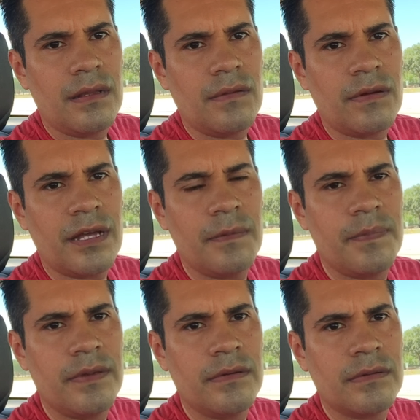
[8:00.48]
to
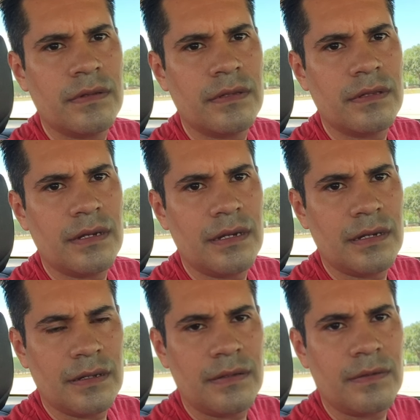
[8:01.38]
help you and
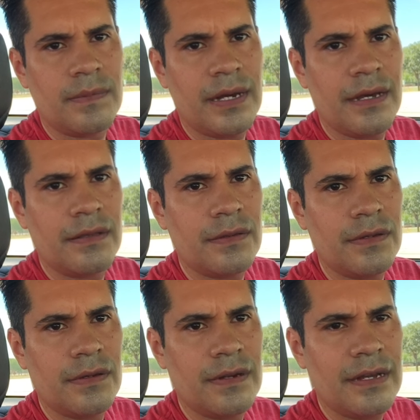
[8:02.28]
uh, to buy a
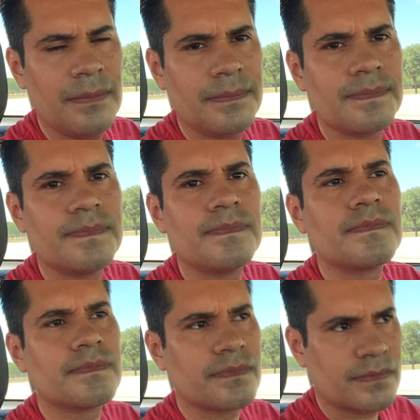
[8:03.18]
Toyota
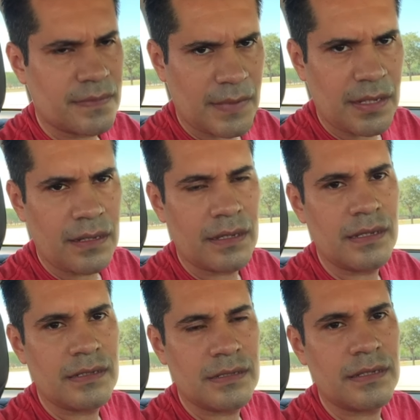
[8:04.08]

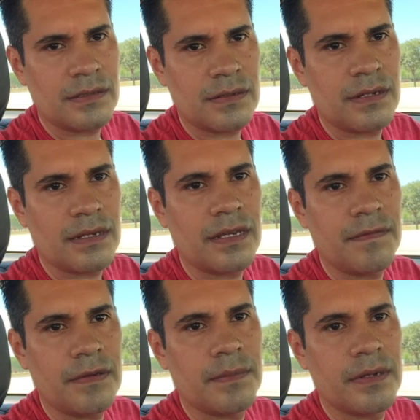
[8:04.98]
he's he's gonna
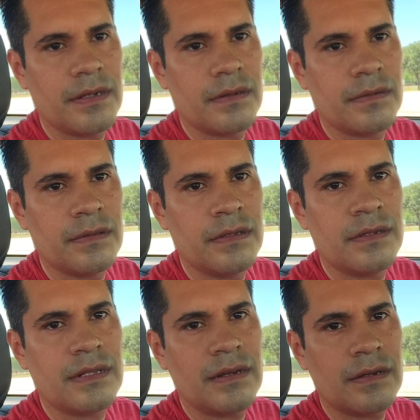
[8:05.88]
give you a very good
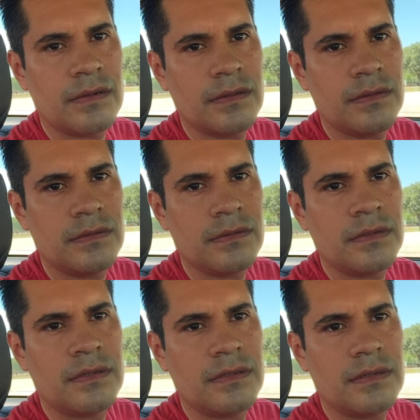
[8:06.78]
deal like, go to
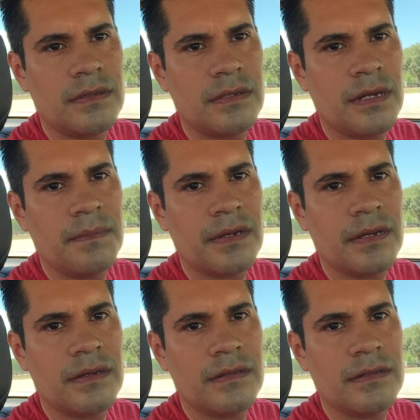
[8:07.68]
Don
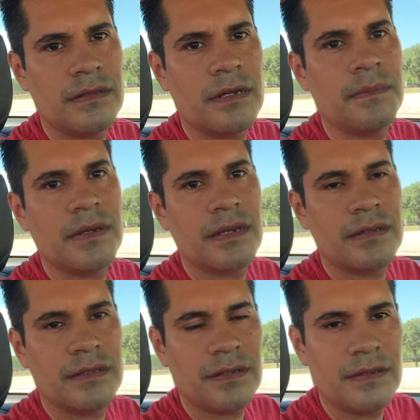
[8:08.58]
McGill Don
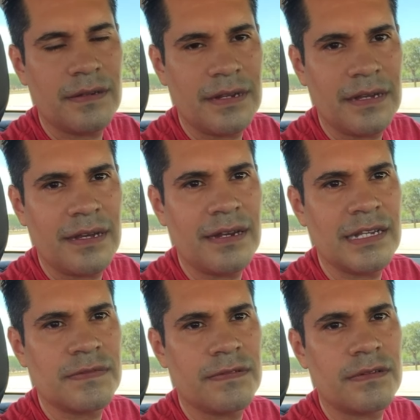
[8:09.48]
McGill Toyota and
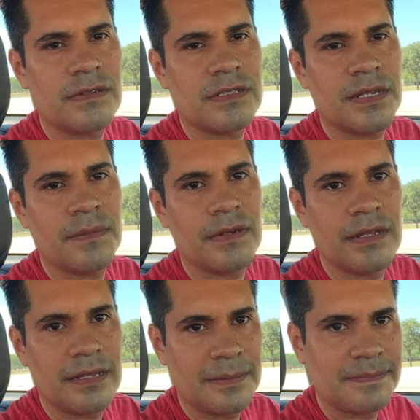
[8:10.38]
ask for Jose
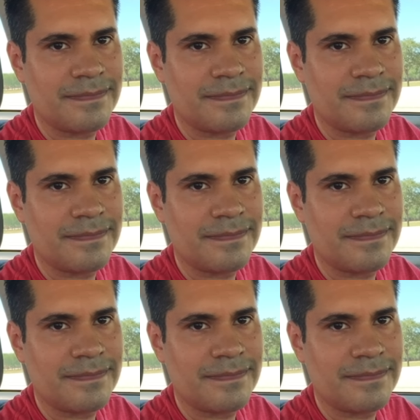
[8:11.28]
Murieta